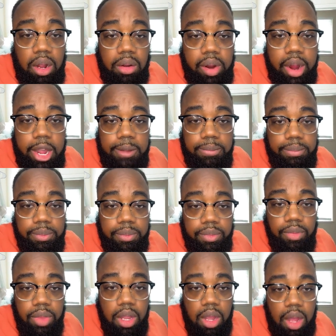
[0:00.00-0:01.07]
All right,
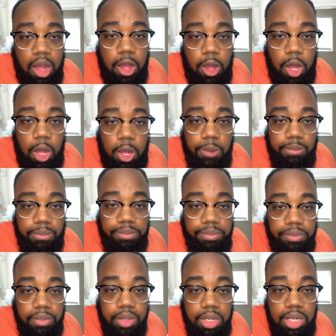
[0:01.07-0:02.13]

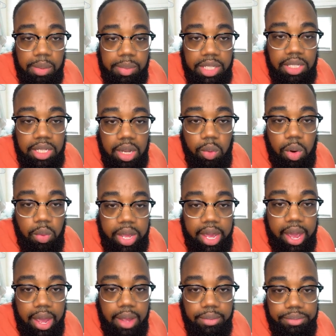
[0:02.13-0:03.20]
let me see where
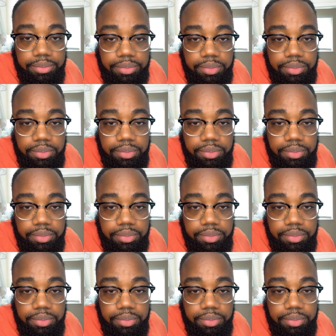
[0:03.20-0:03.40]
we at.